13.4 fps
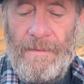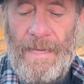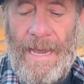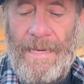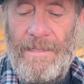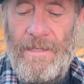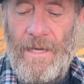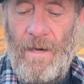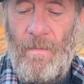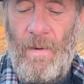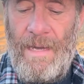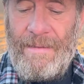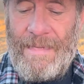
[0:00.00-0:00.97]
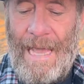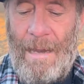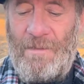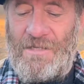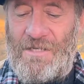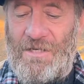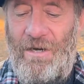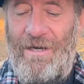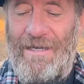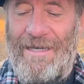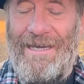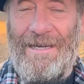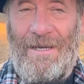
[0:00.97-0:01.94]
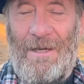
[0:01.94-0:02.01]
And you know what? That would certainly
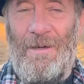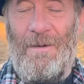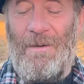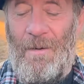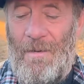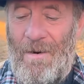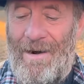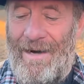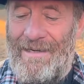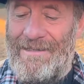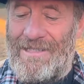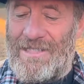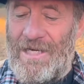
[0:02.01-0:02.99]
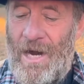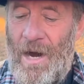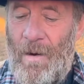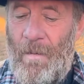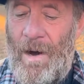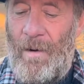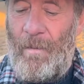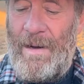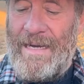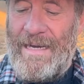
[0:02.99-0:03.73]
include Orange, where we